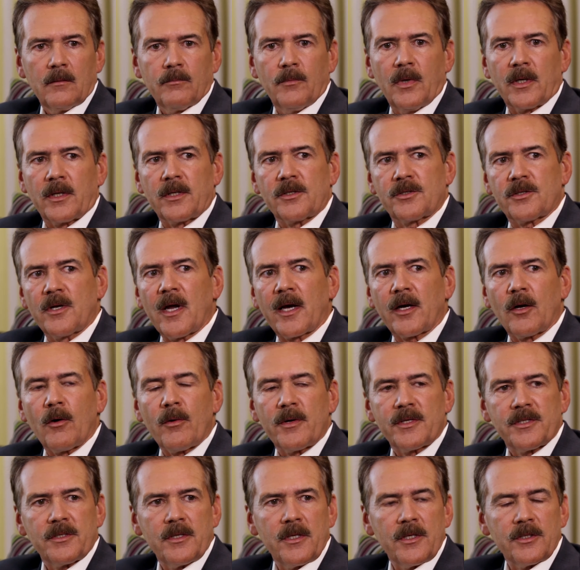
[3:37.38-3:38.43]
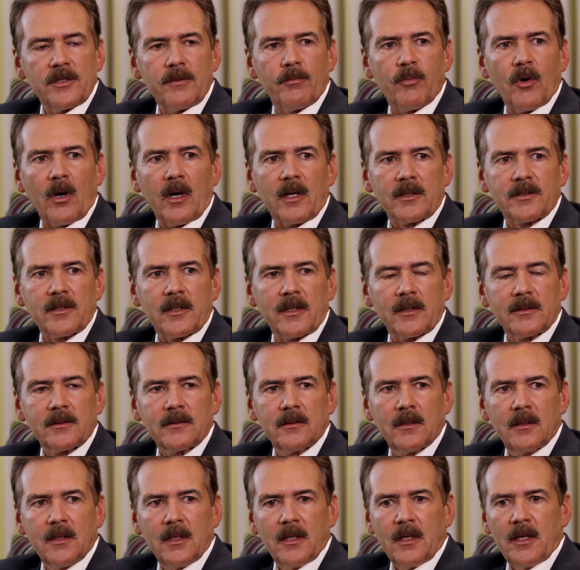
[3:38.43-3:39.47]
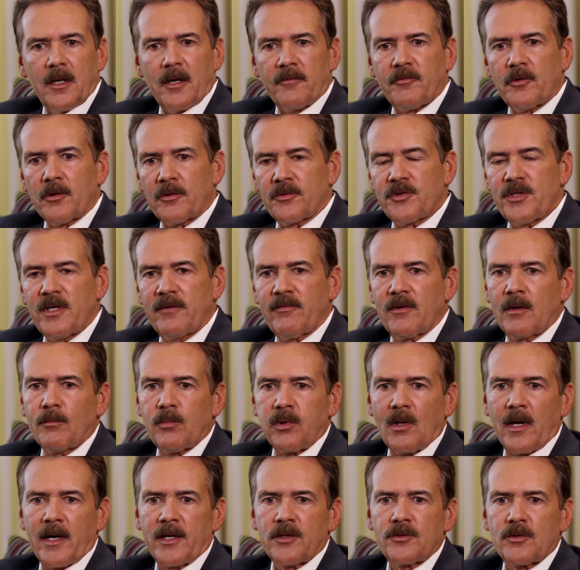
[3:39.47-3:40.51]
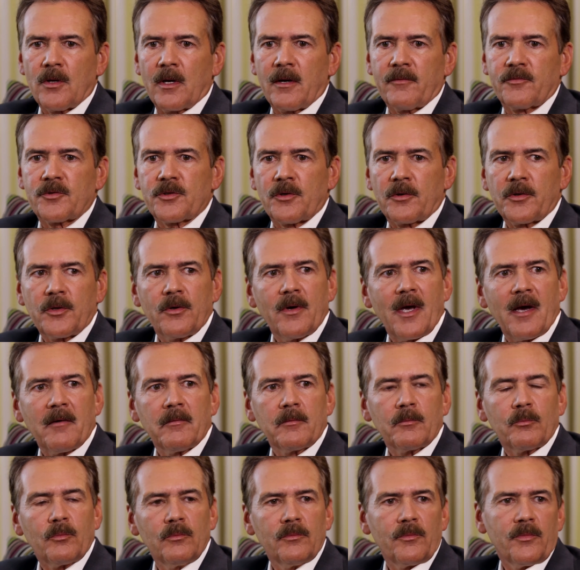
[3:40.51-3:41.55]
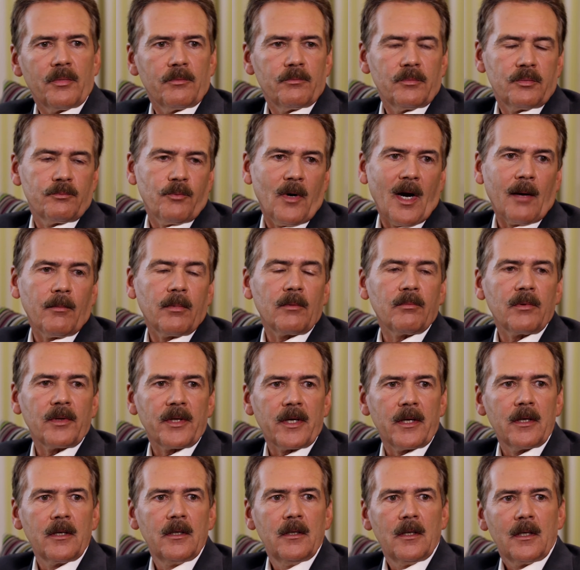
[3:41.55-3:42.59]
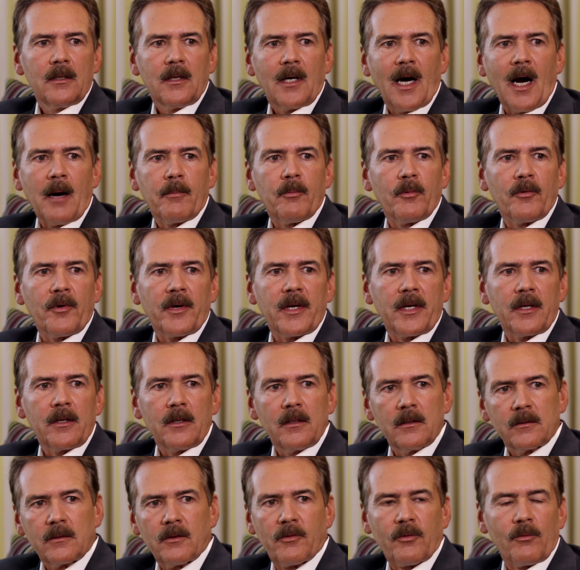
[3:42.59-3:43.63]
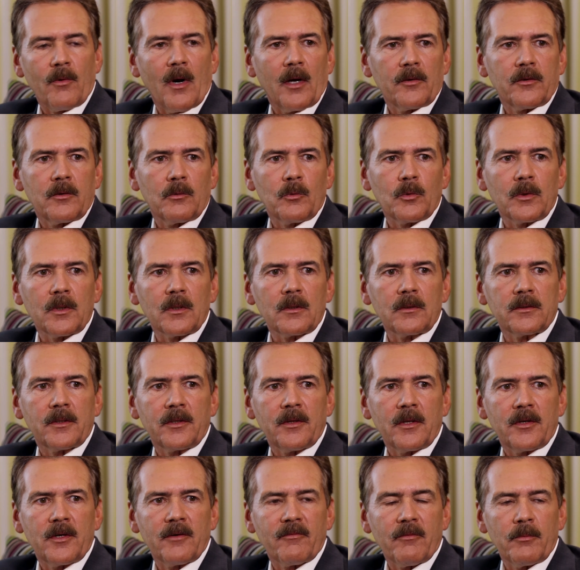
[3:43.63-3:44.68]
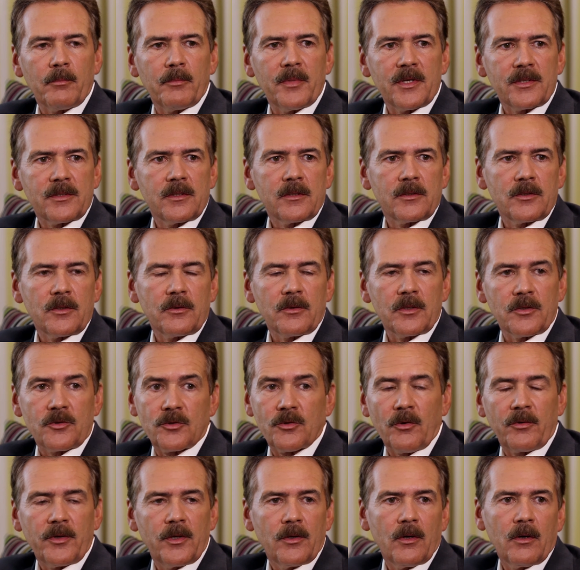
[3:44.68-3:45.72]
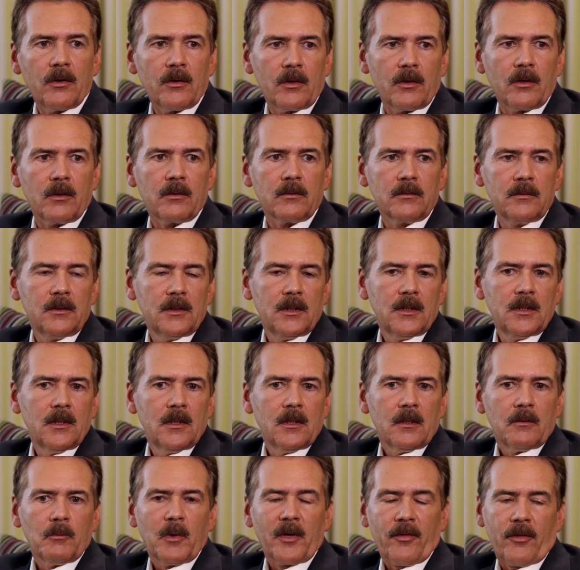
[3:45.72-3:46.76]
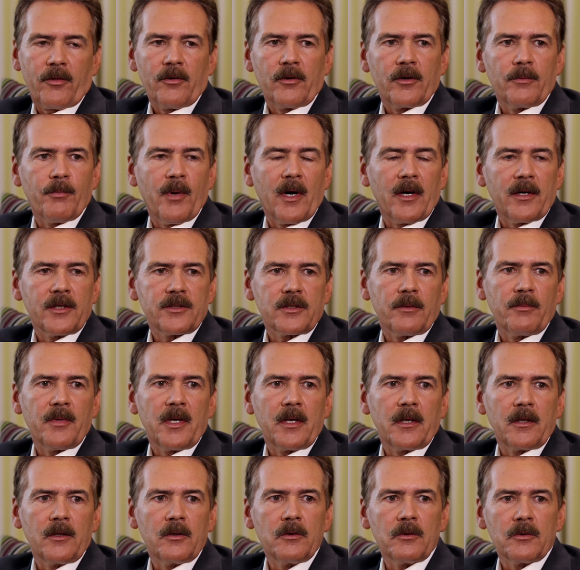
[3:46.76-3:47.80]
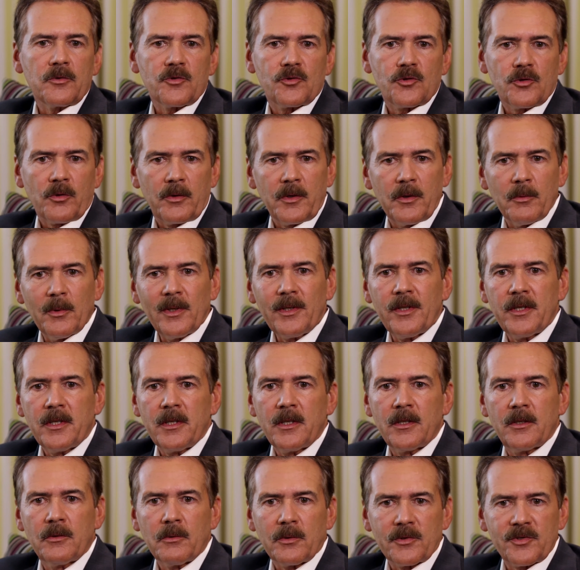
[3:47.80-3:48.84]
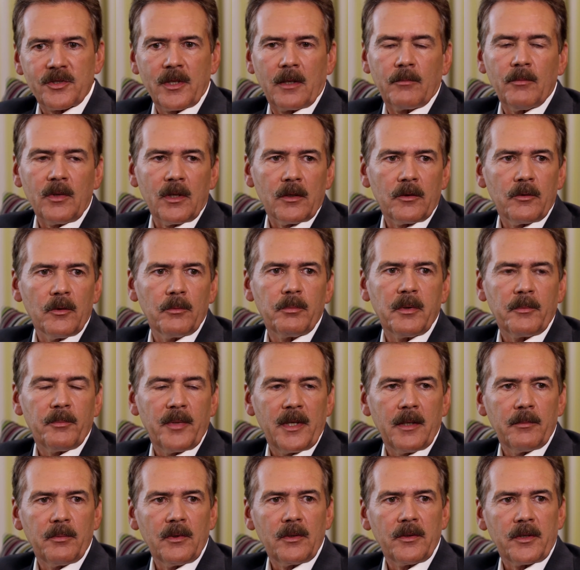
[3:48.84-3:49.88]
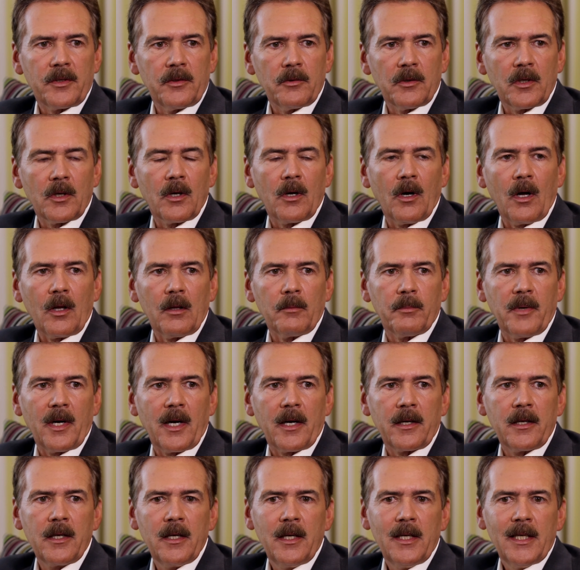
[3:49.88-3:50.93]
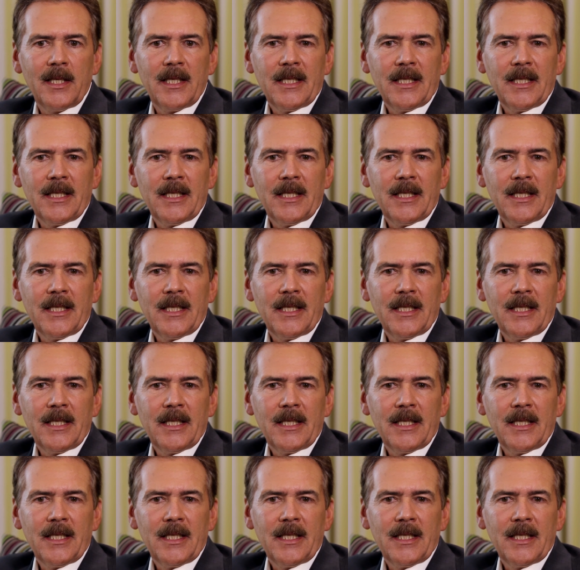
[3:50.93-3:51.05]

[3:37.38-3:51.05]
But it's not always an easy process. If you're a chief compliance officer, you haven't probably operated throughout the world in the different business units, so you don't know what third parties are being used. So you really need to assemble a group of people that you can call upon.